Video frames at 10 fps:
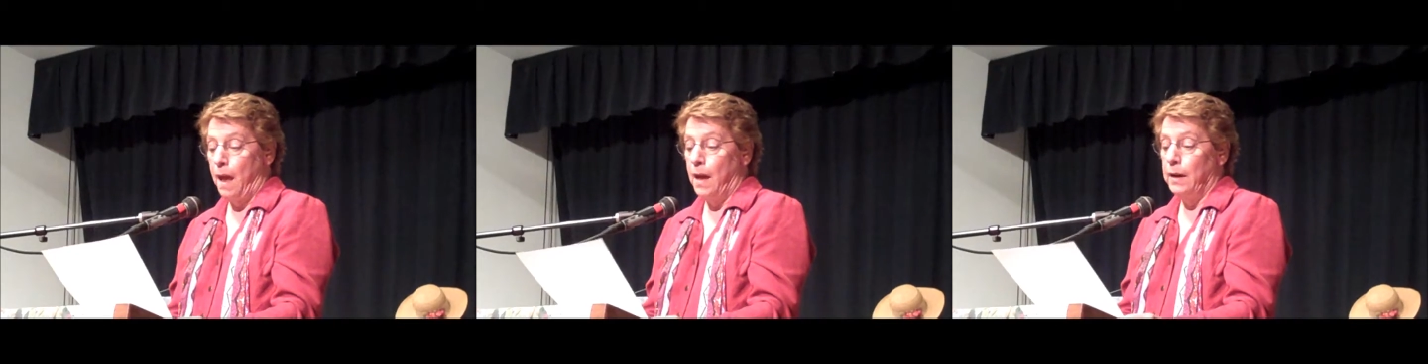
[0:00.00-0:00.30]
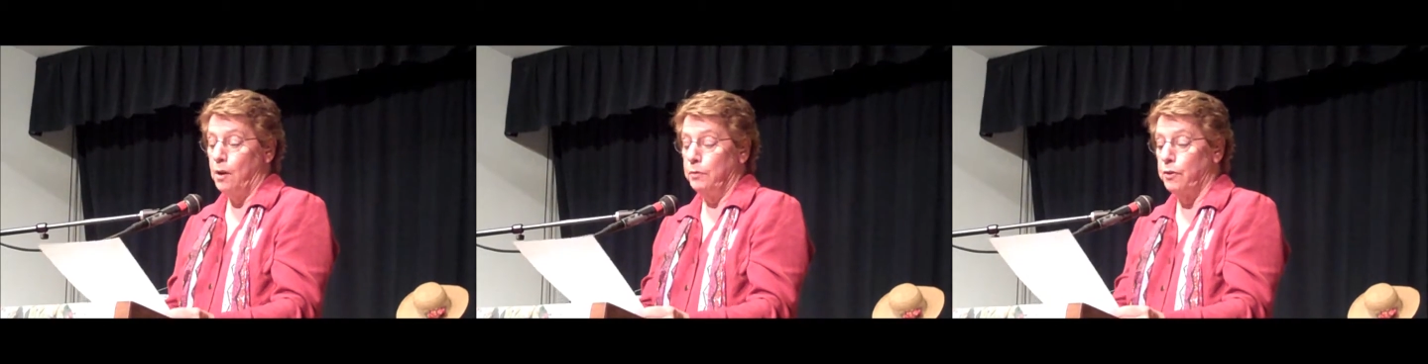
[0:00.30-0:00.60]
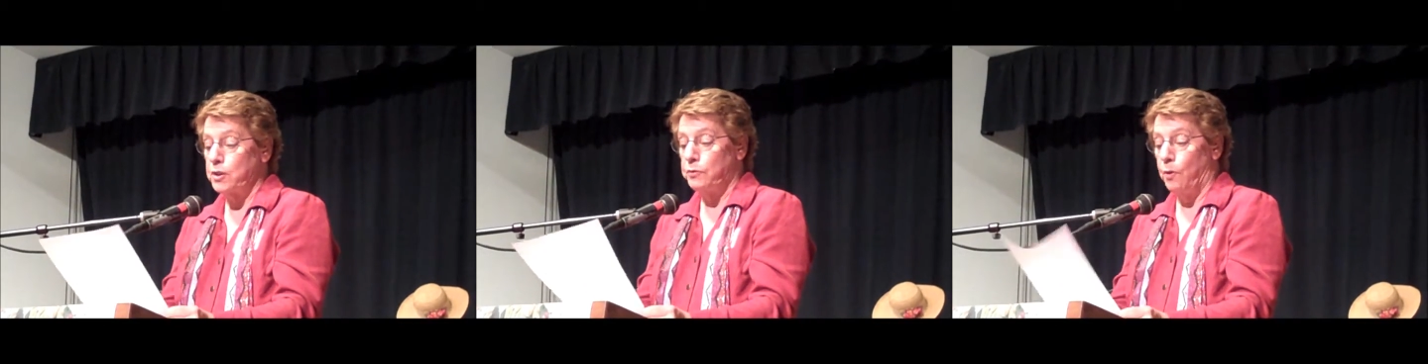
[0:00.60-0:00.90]
Now in
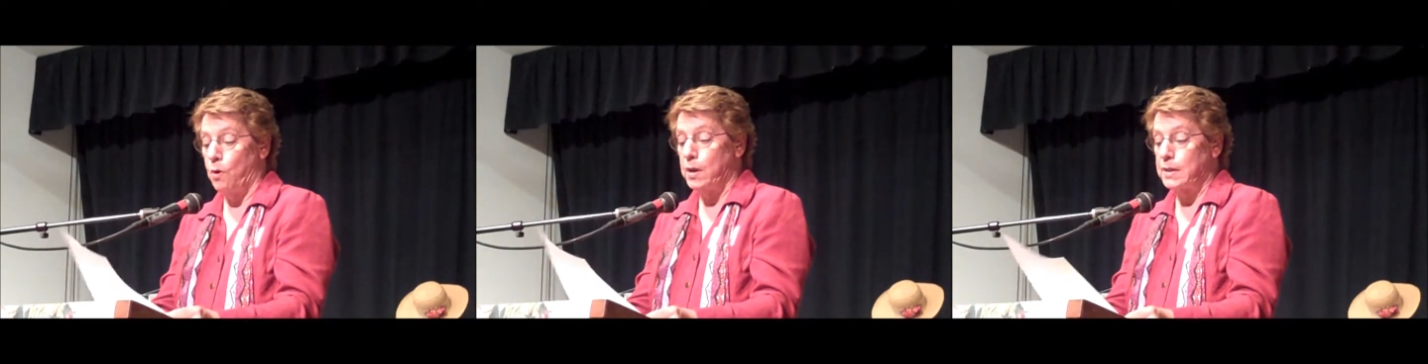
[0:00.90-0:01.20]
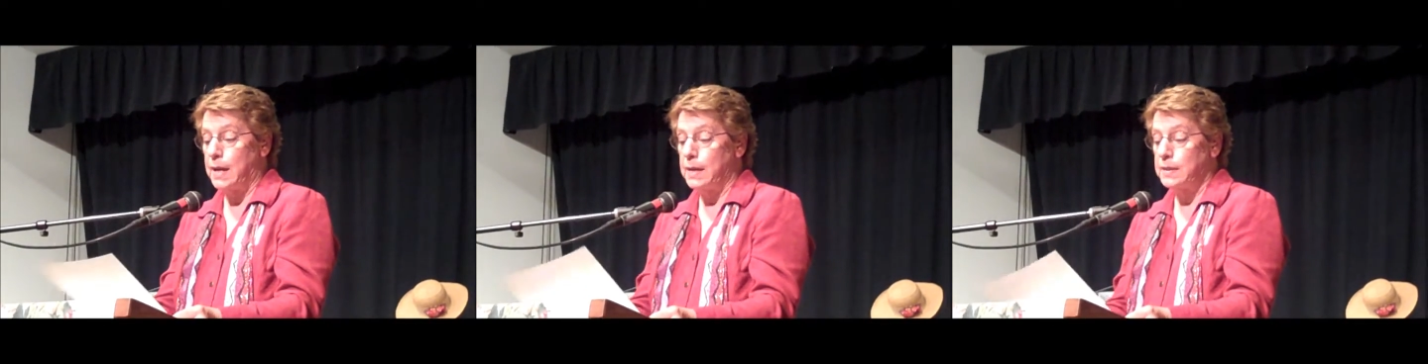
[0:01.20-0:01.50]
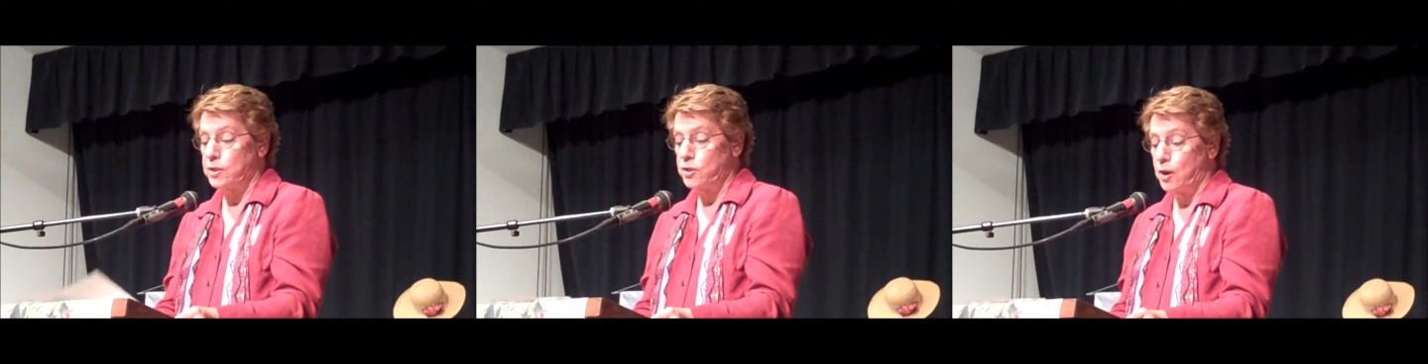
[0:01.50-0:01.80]
verse 4 it says,
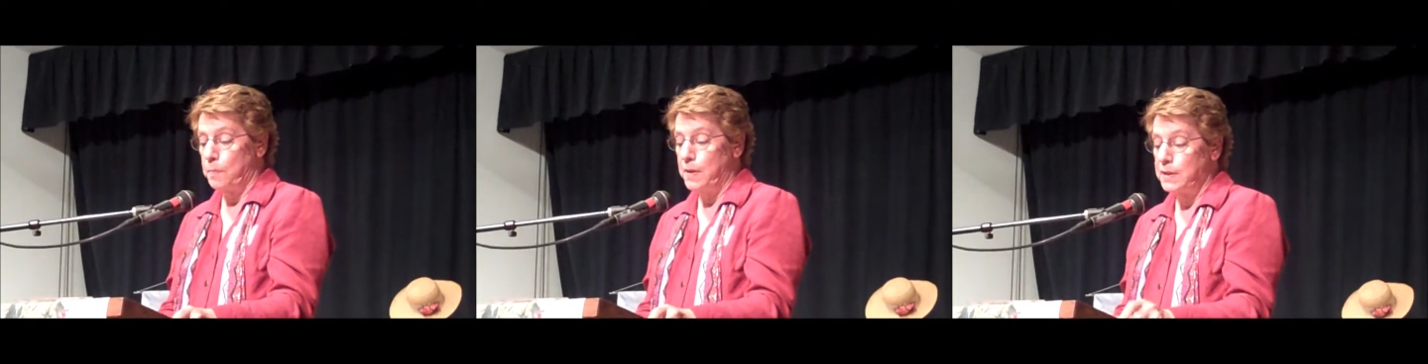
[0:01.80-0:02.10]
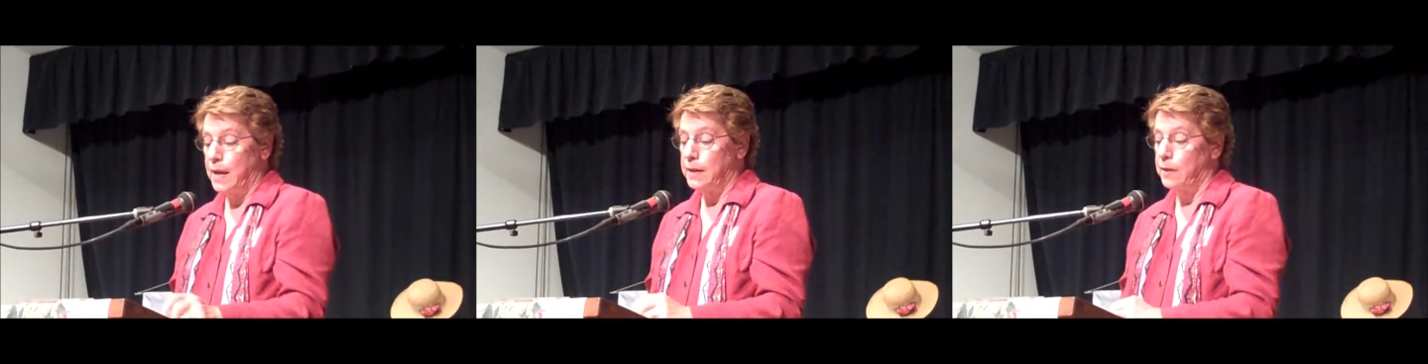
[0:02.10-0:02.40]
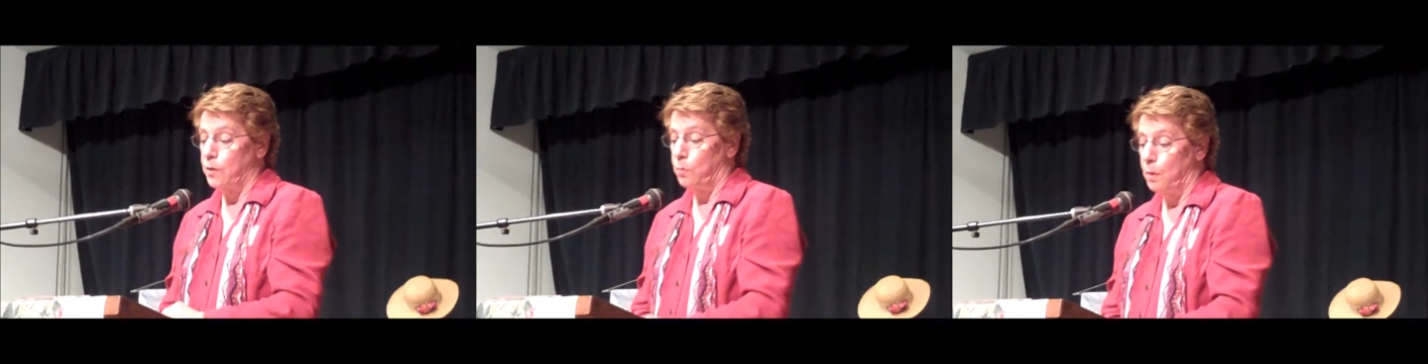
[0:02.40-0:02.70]
"The serpent said to
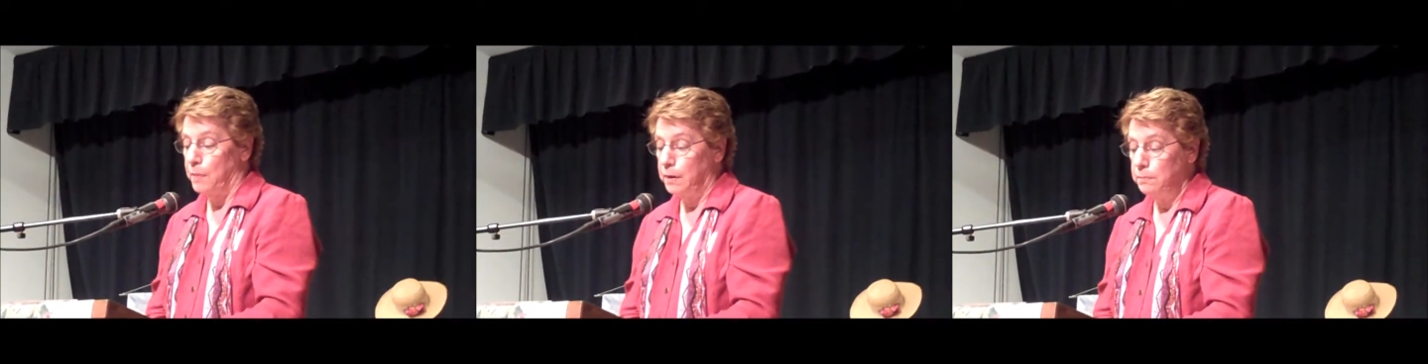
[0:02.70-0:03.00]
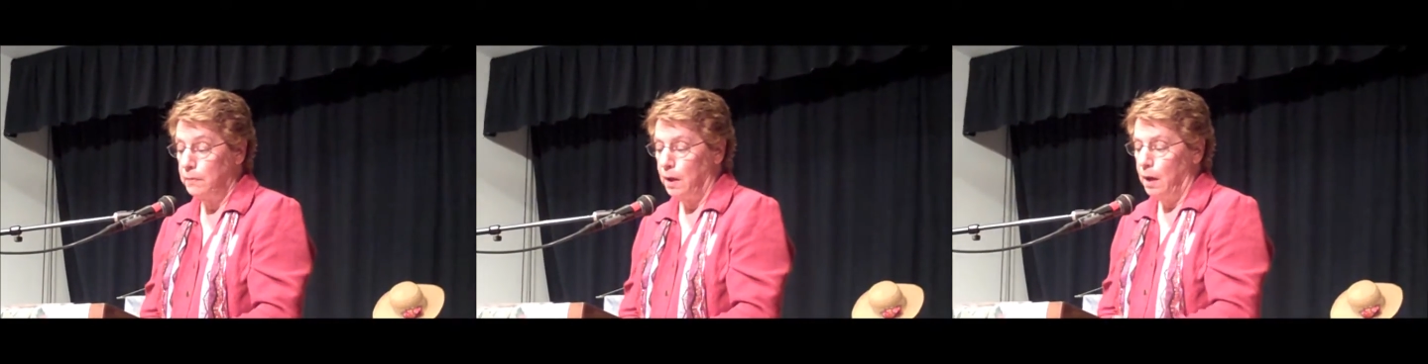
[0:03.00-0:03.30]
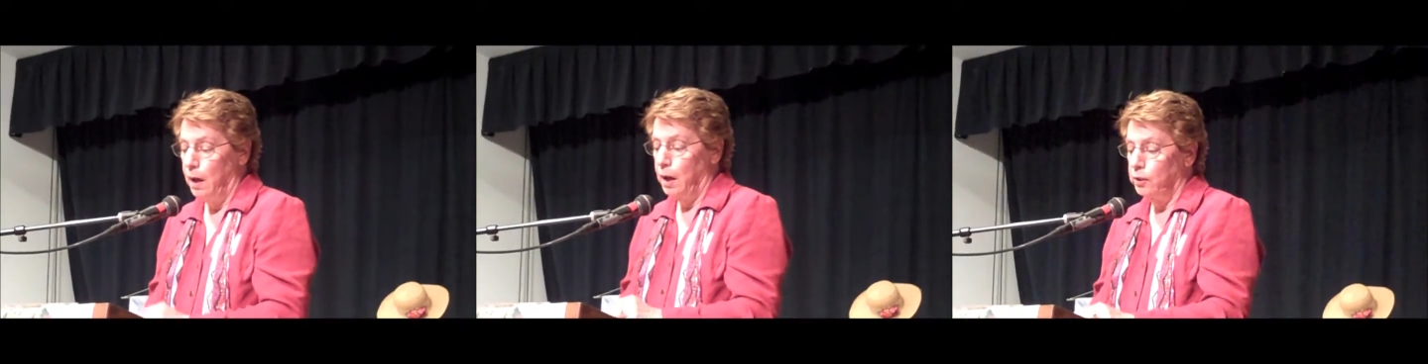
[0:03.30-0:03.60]
the woman,
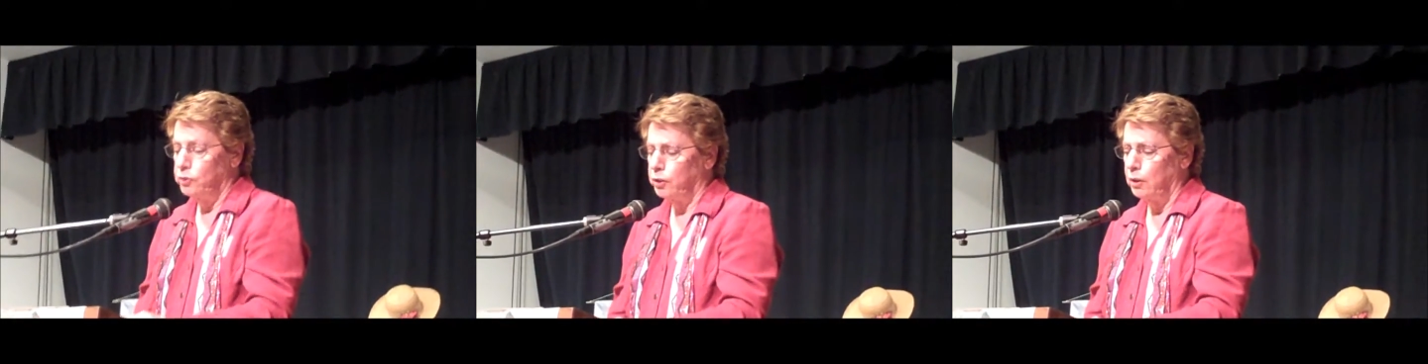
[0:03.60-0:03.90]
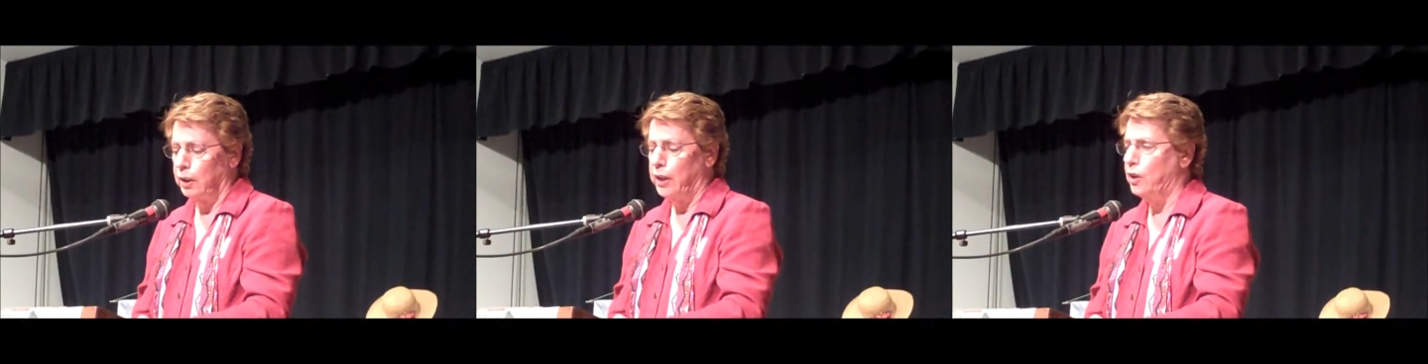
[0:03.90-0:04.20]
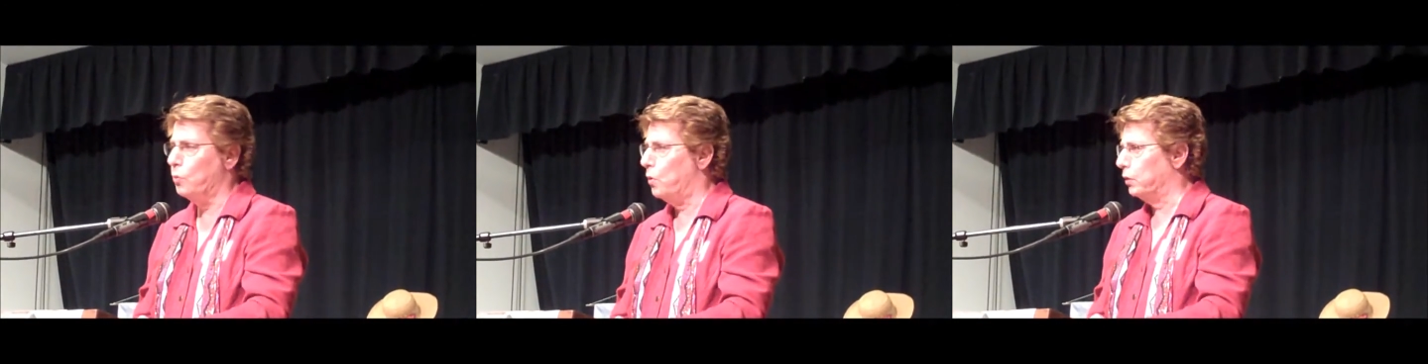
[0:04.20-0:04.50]
surely you
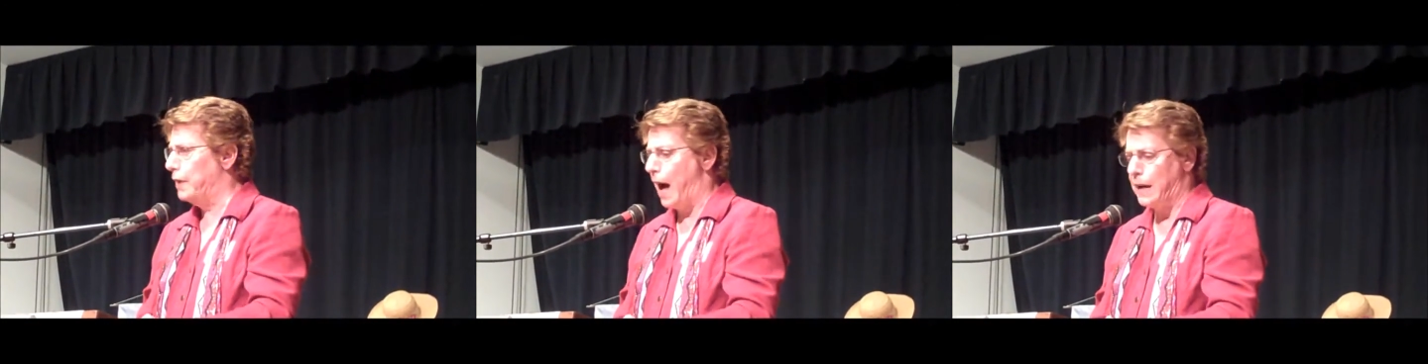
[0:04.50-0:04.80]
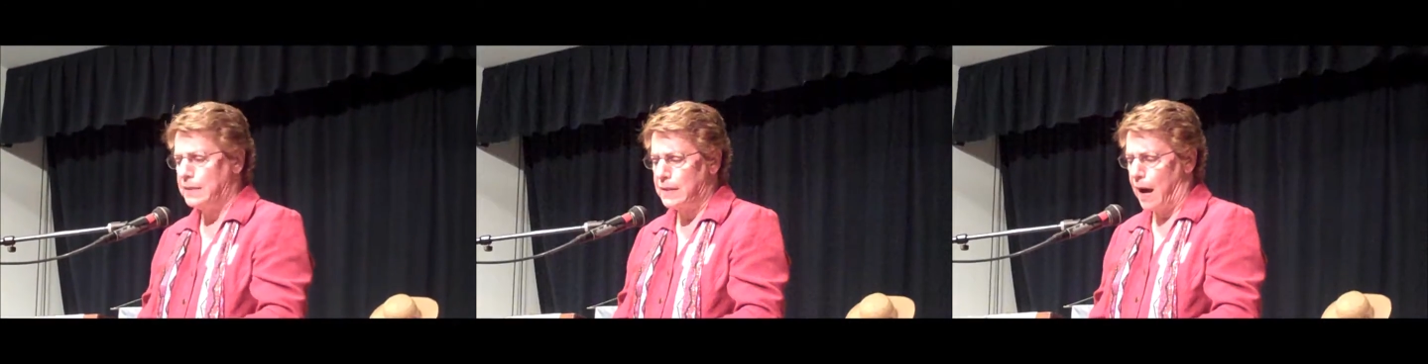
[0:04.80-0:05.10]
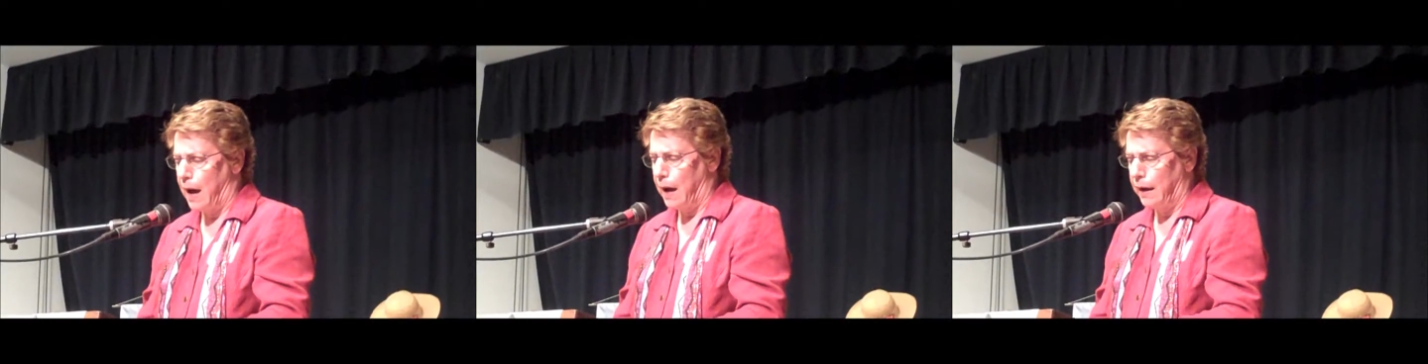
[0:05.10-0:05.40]
will not
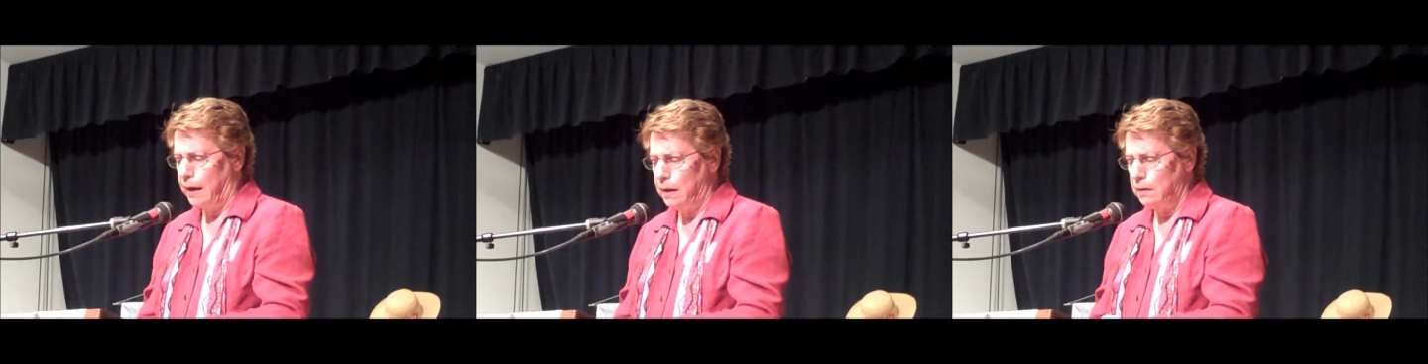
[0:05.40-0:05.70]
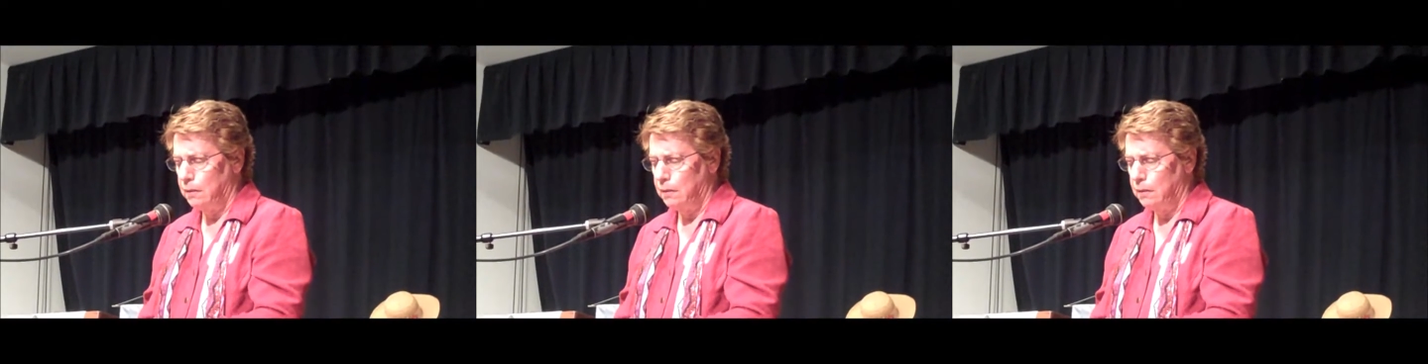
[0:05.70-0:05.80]
die.